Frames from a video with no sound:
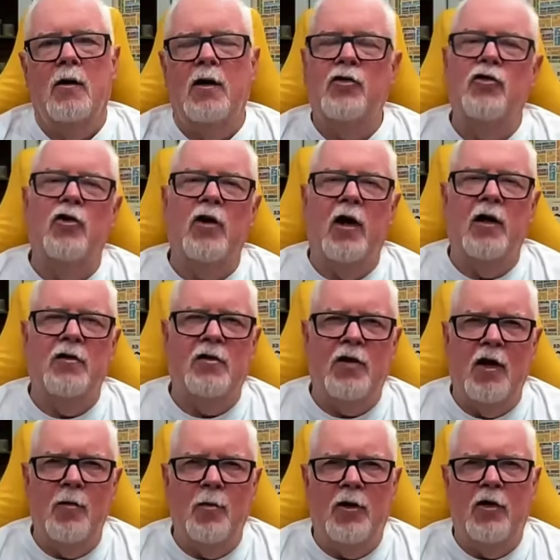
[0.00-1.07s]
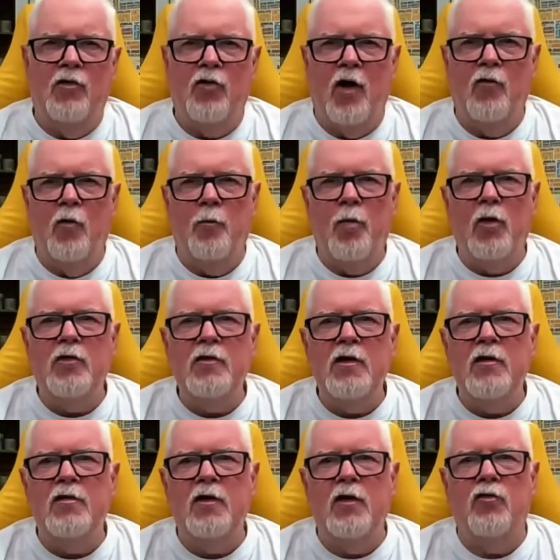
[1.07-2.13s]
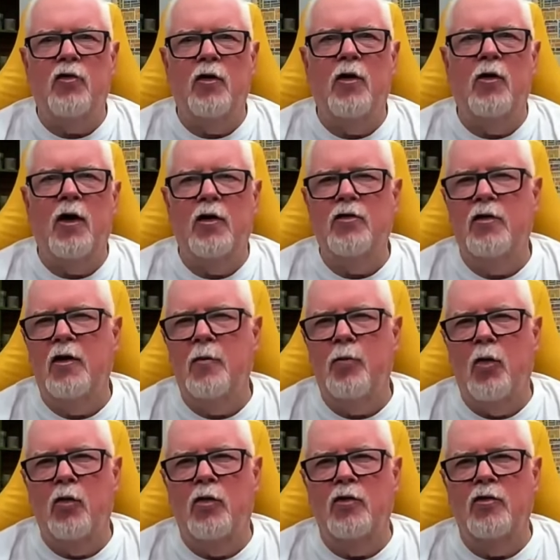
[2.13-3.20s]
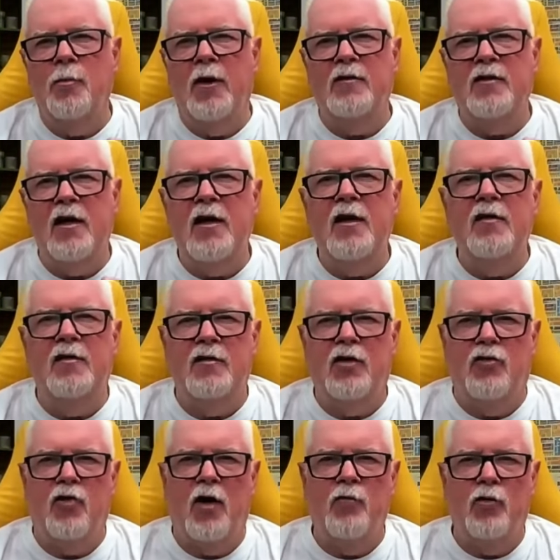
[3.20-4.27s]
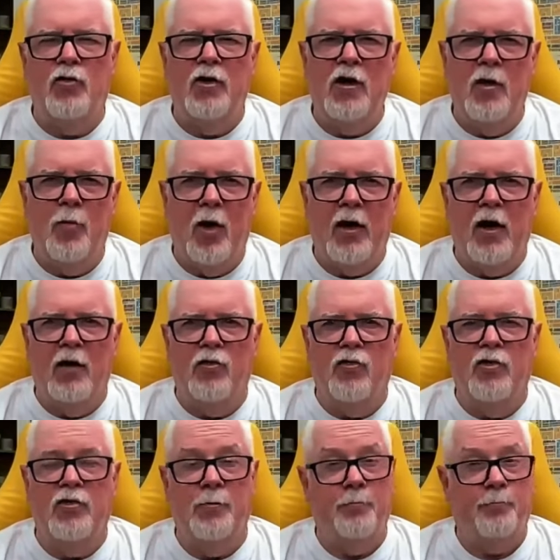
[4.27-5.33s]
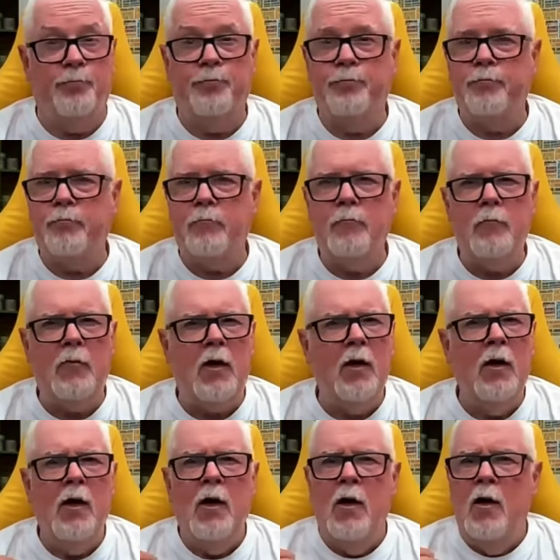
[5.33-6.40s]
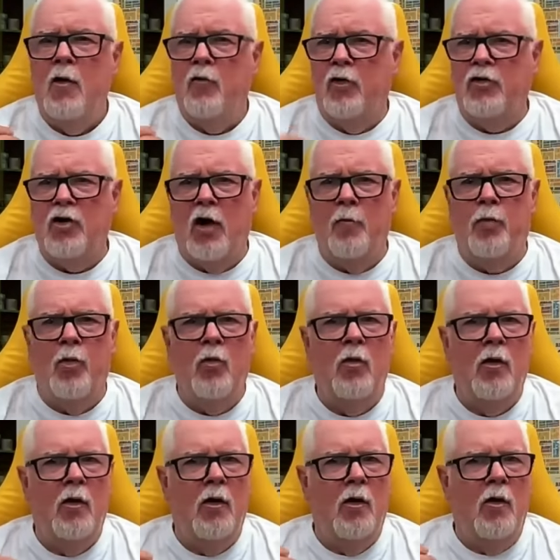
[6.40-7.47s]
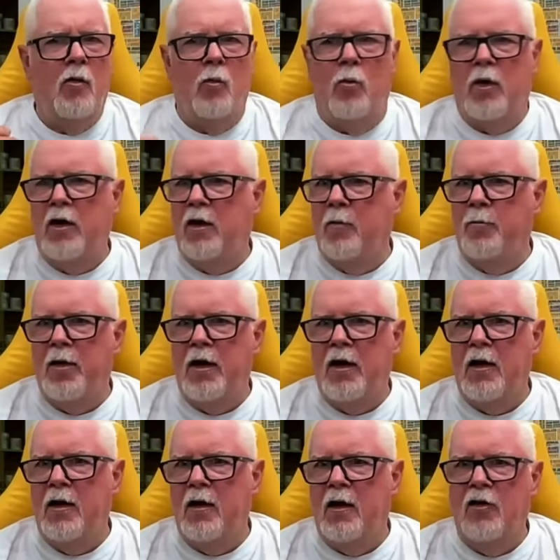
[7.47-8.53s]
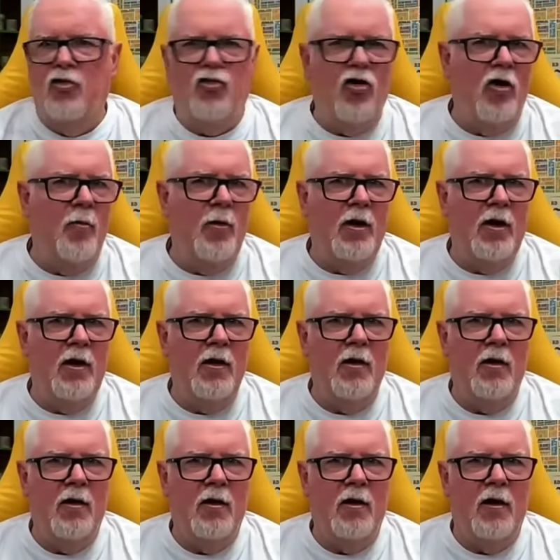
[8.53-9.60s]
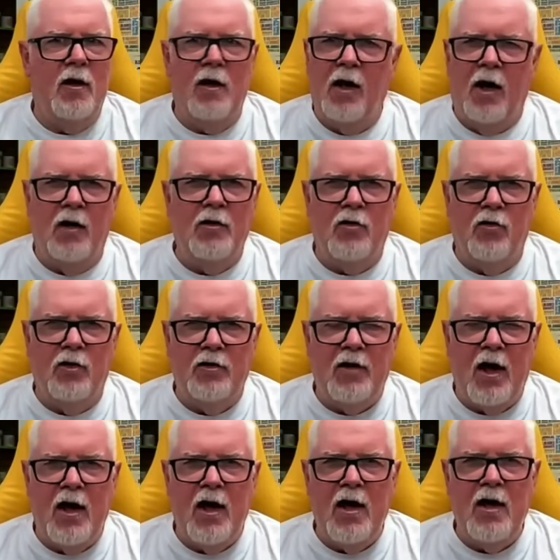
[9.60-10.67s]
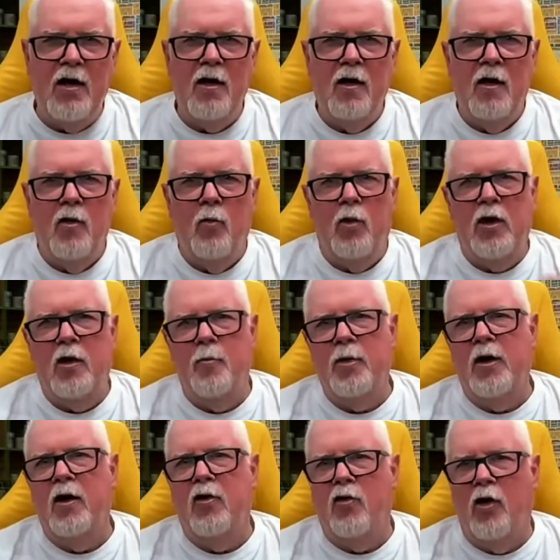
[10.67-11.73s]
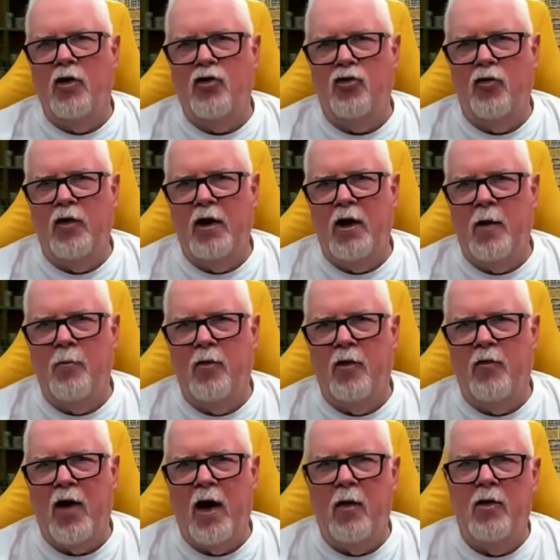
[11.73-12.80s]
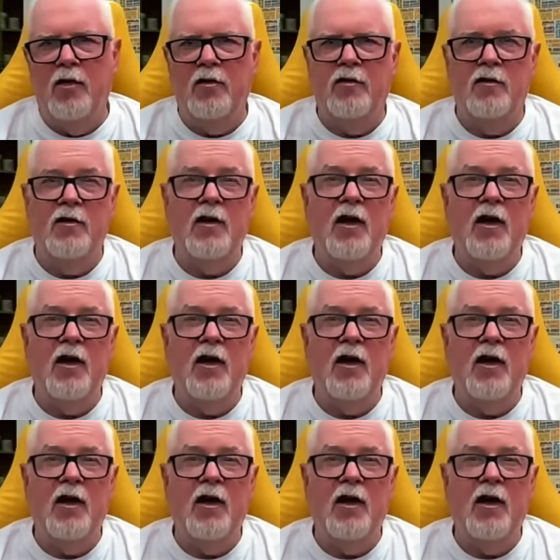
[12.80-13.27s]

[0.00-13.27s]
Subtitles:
Let's look at entertainment and travel. Bosnia's central location in the Balkans makes it easy to travel to nearby countries. For example, we can be in Germany in under a day. We can be in Croatia in a number of hours,